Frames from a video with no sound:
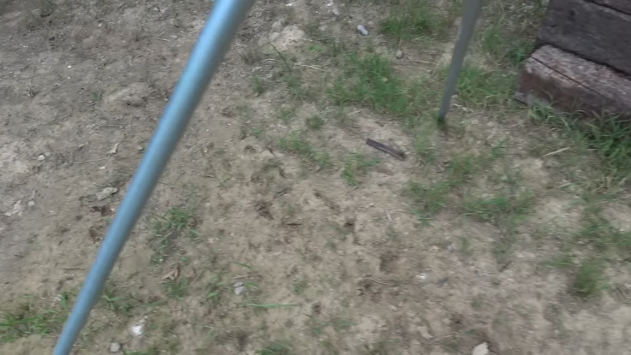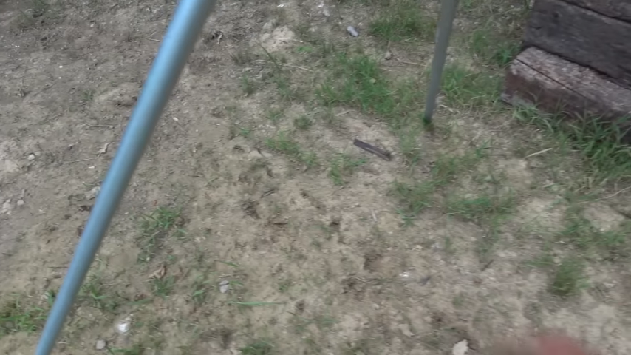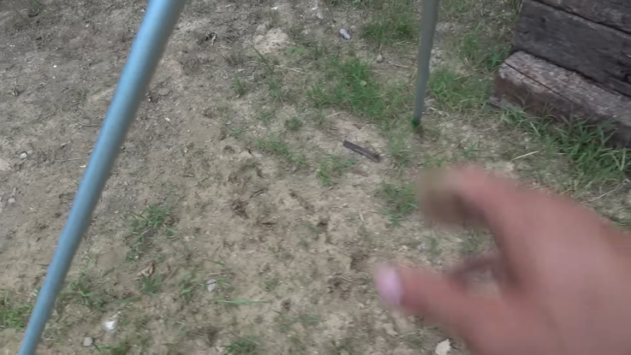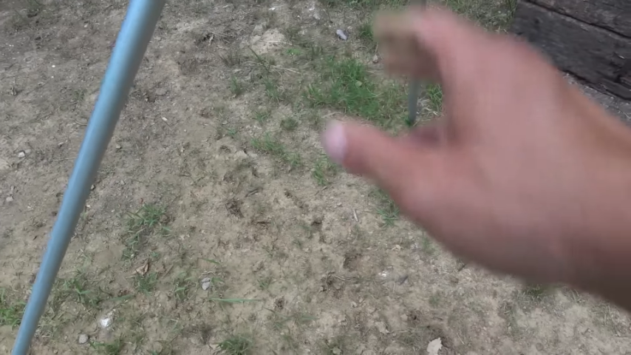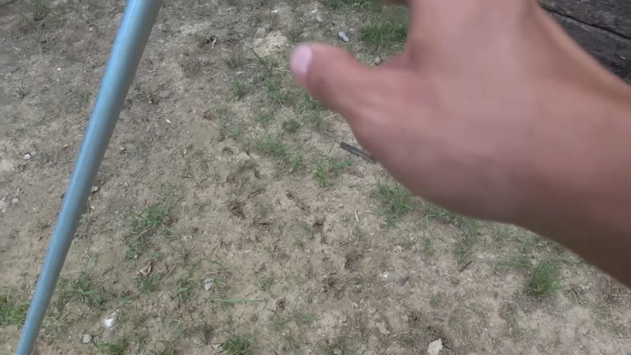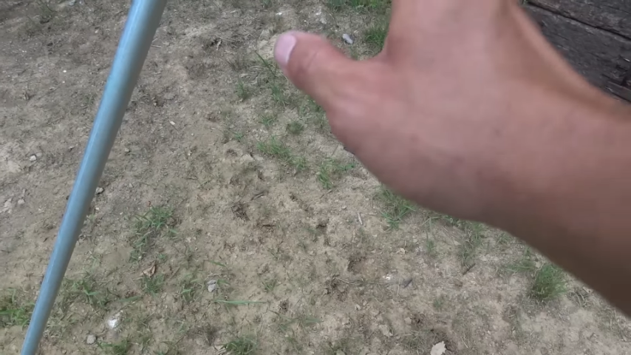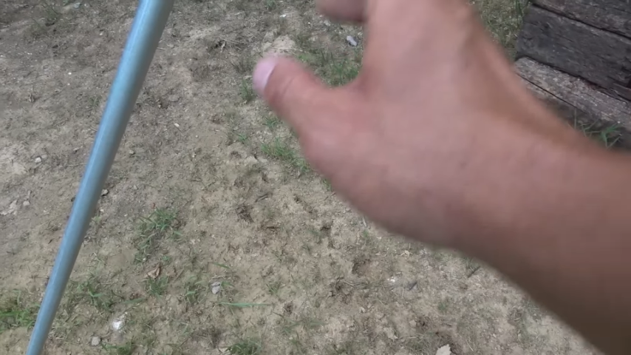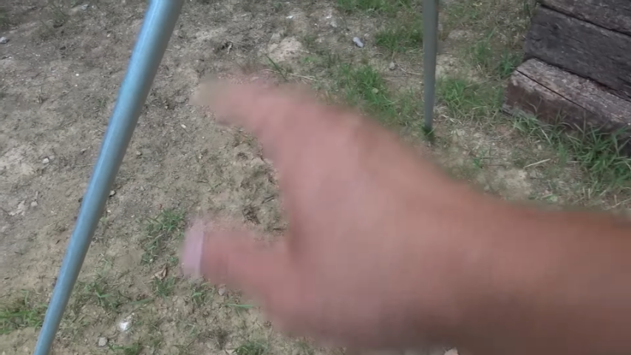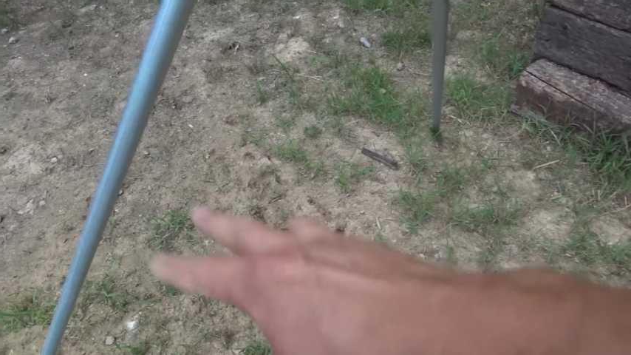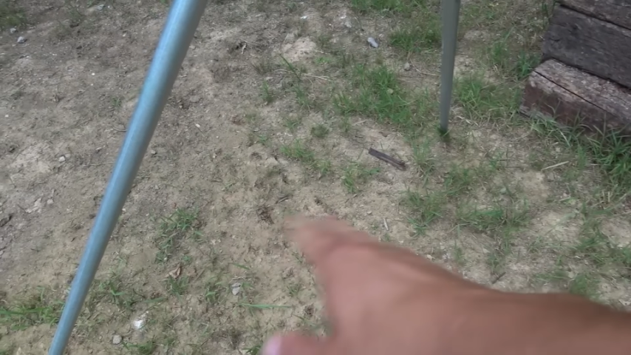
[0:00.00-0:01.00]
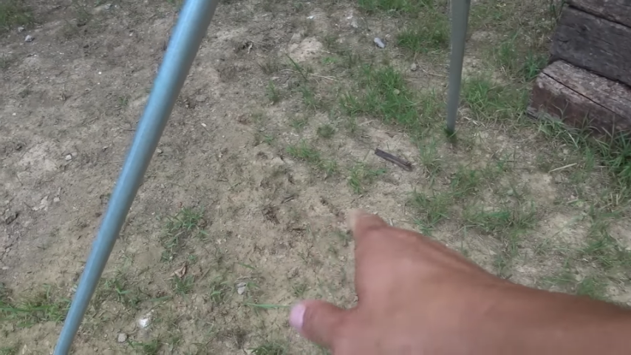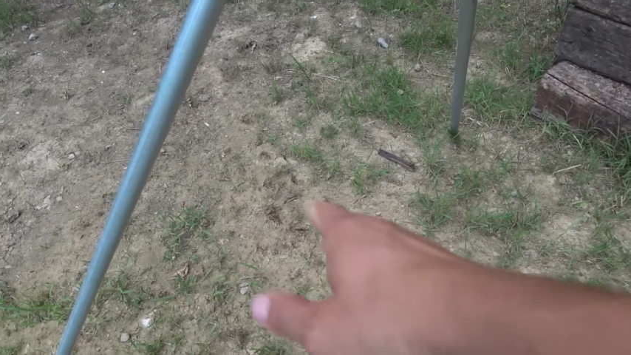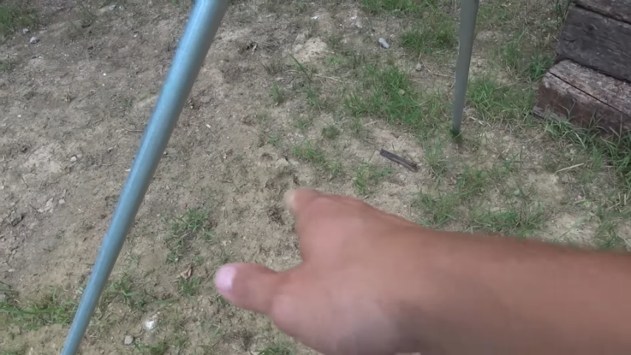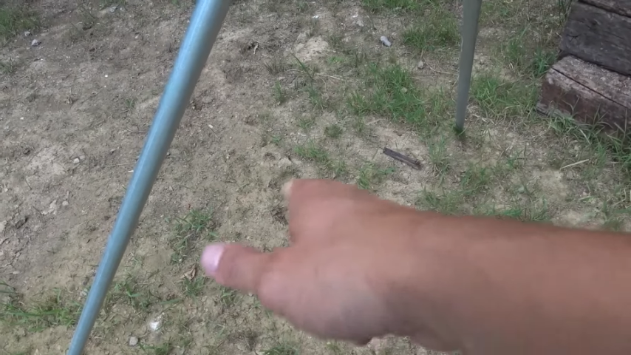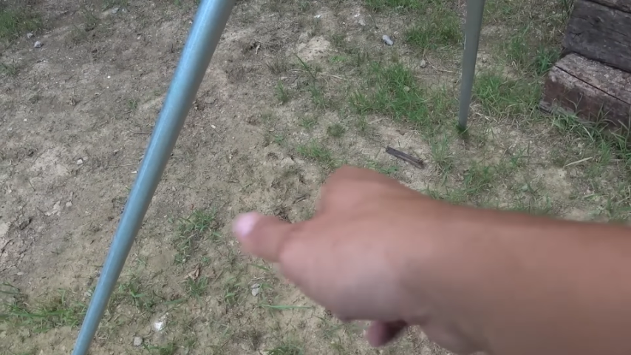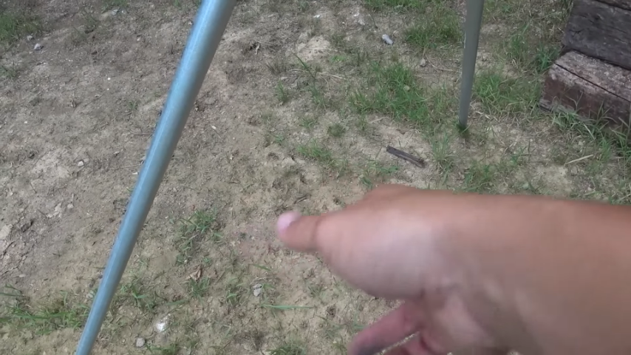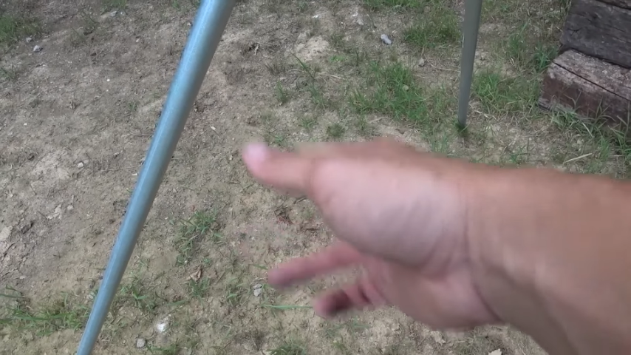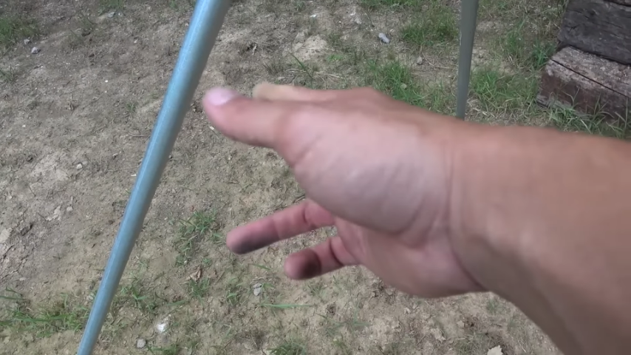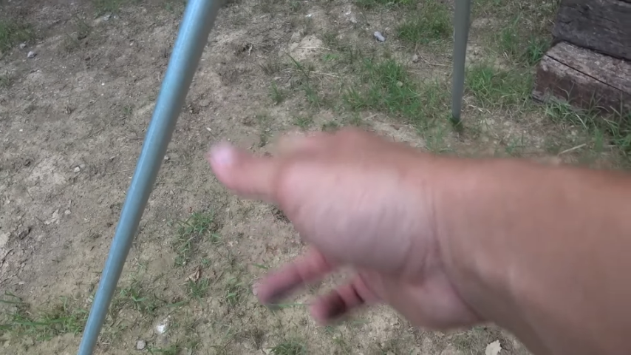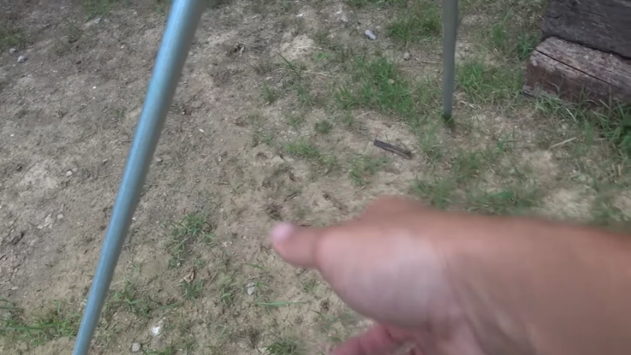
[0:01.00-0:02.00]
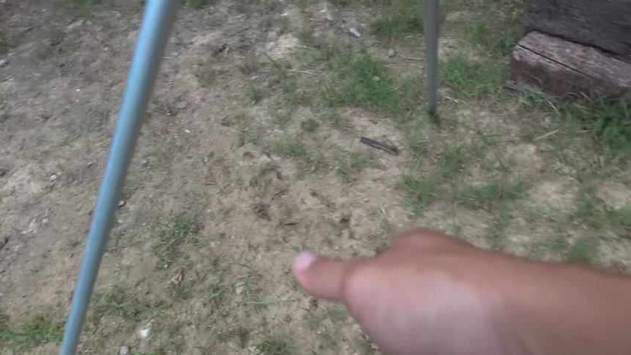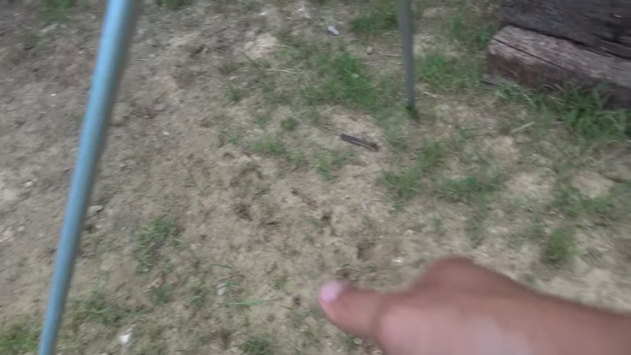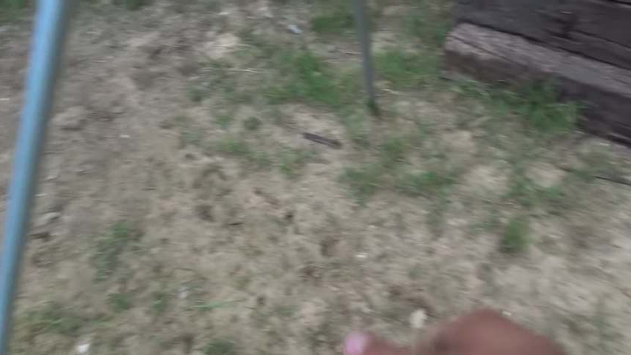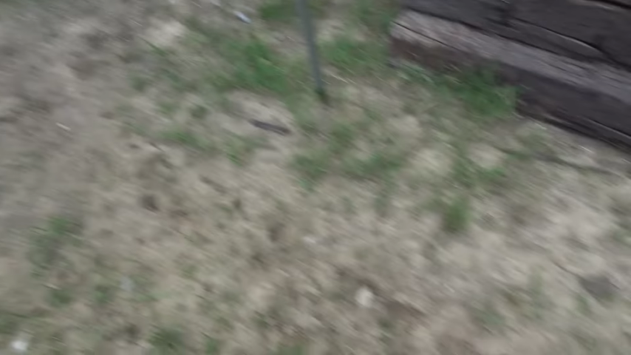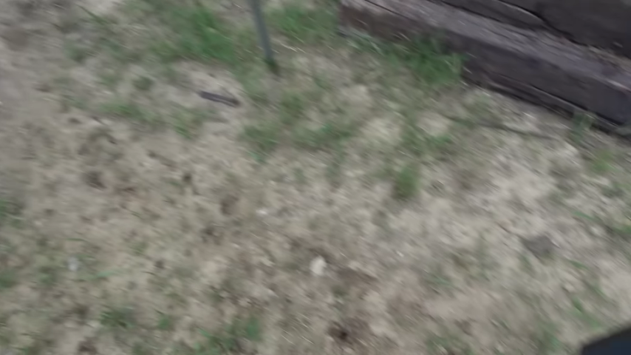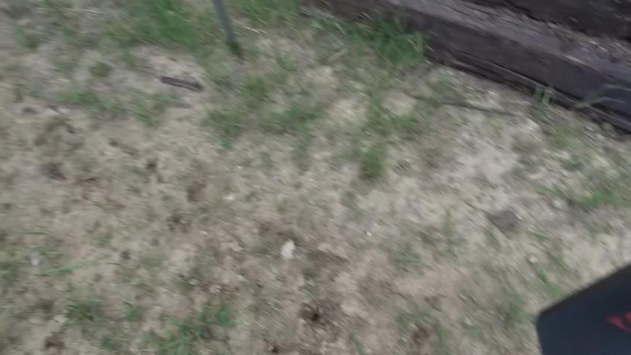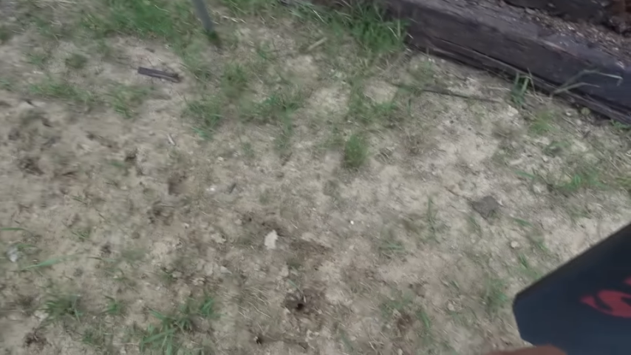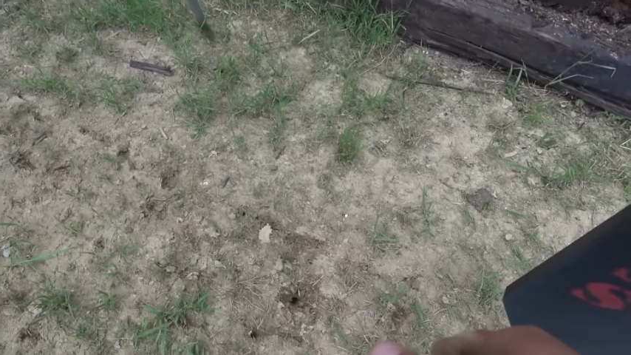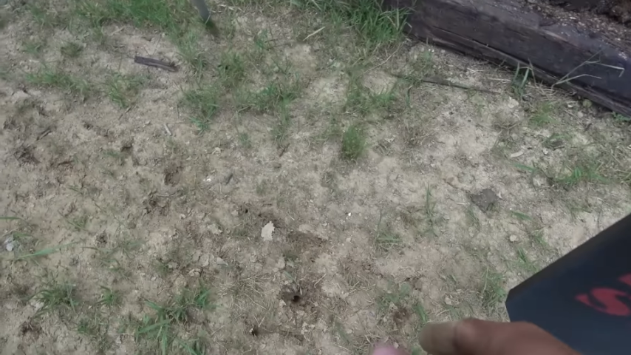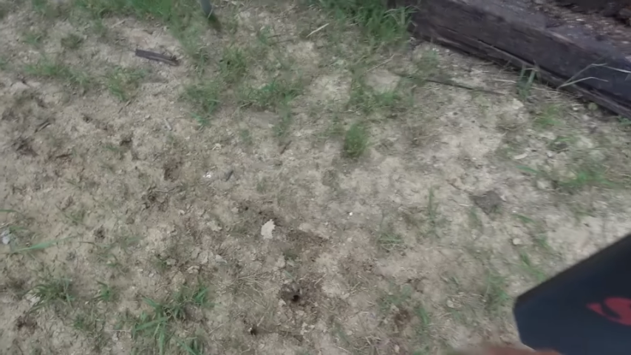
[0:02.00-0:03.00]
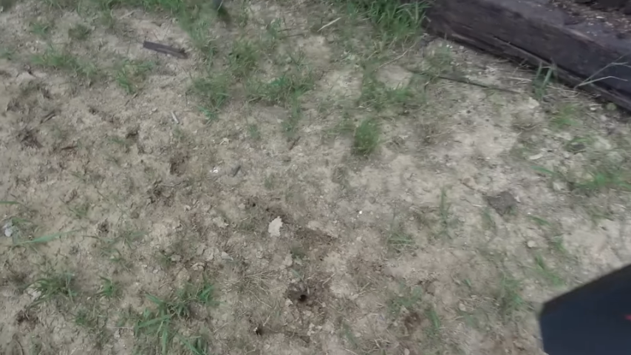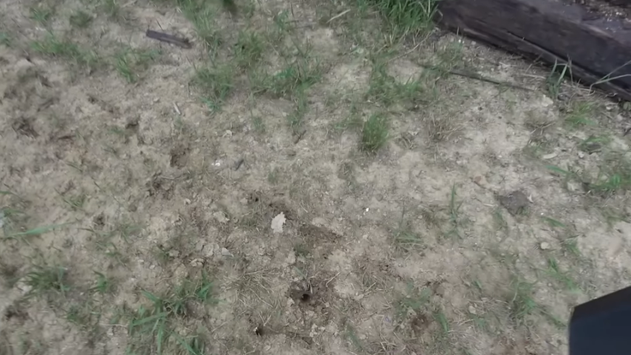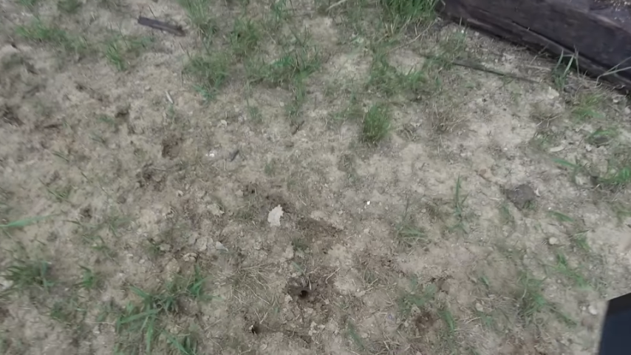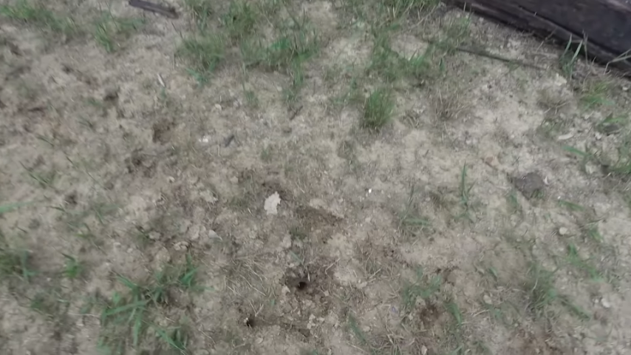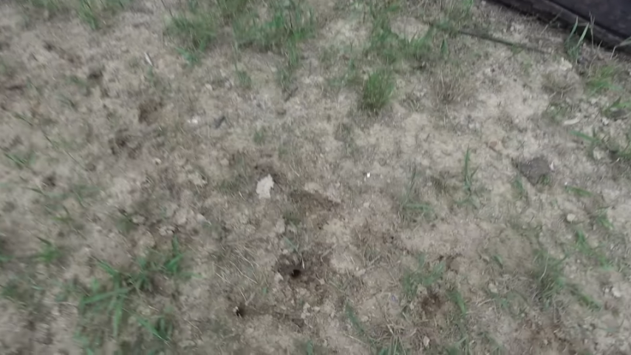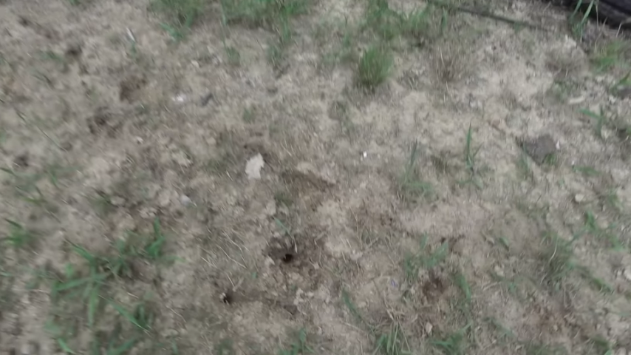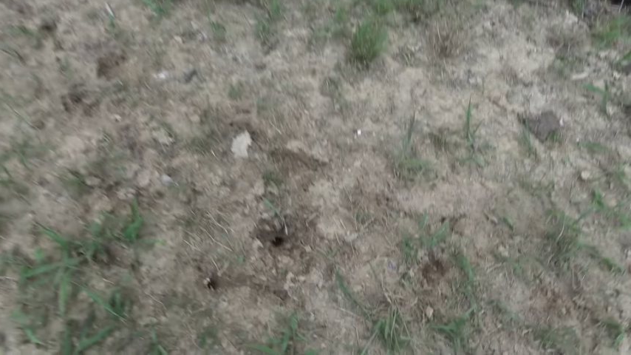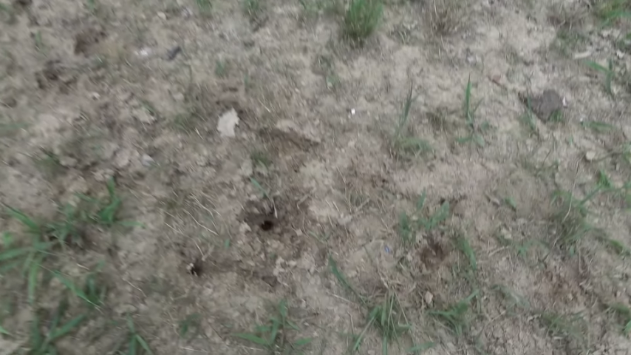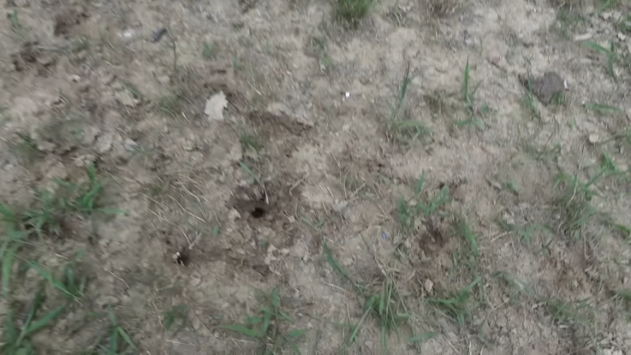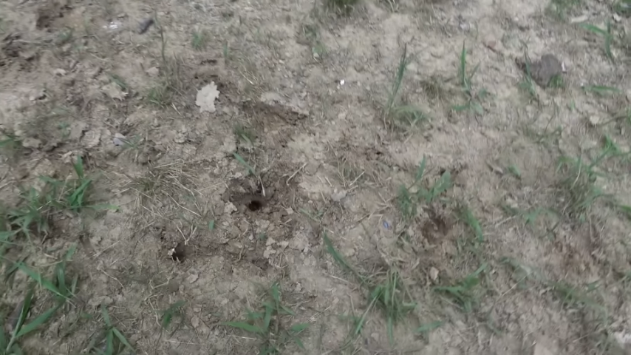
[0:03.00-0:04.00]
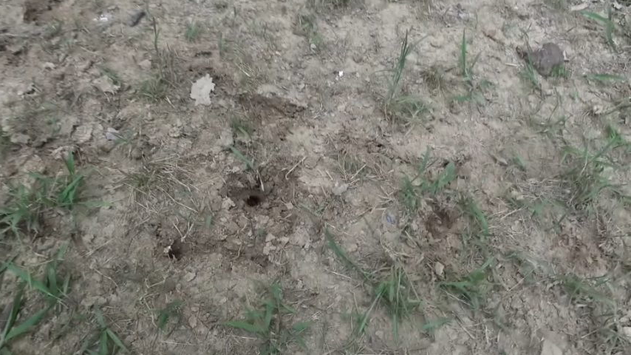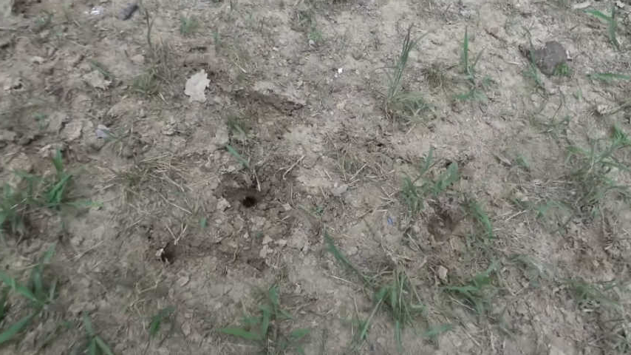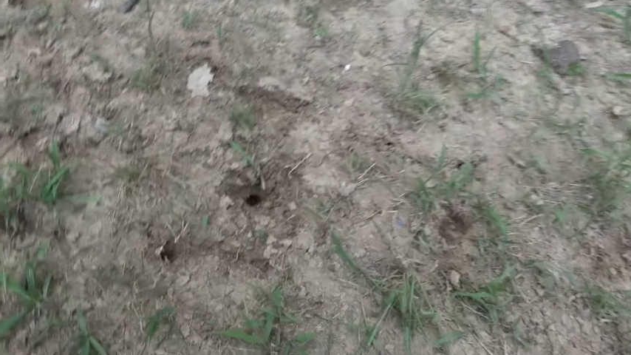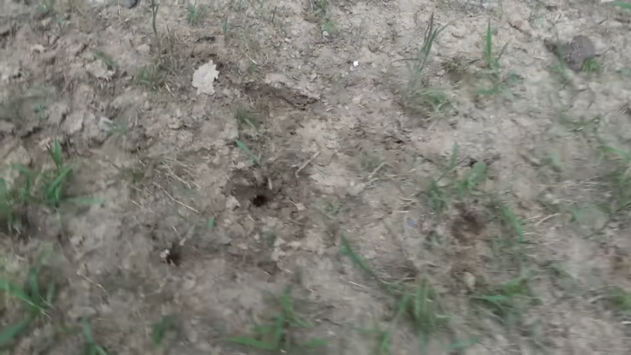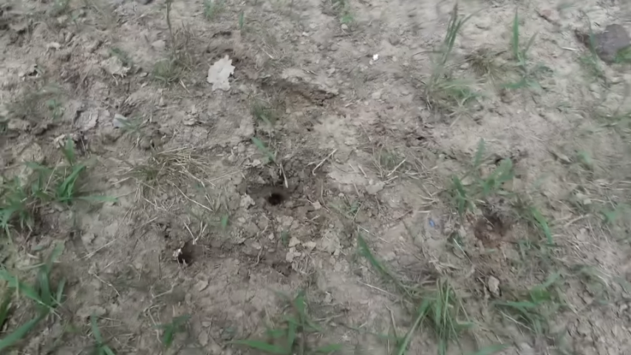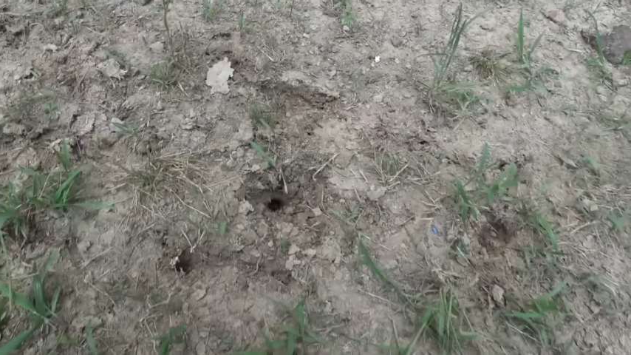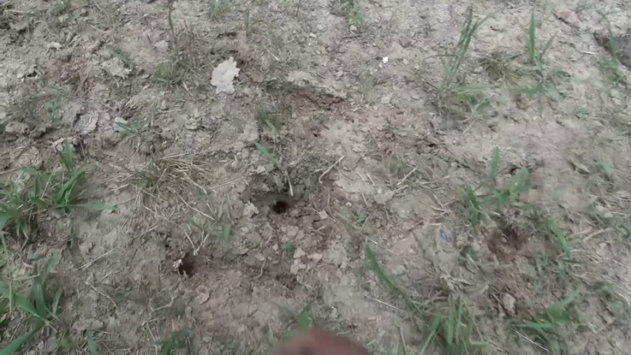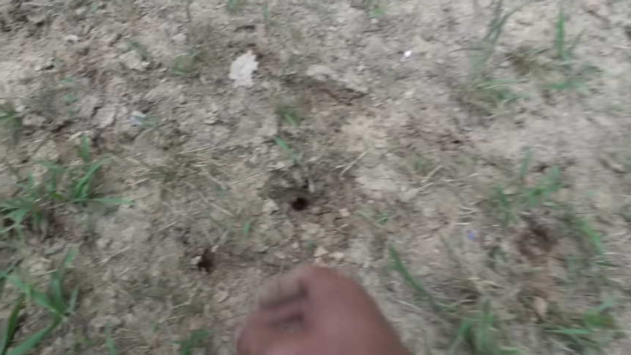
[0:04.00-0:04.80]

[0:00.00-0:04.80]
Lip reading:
No face is visible, so there are no lips to read.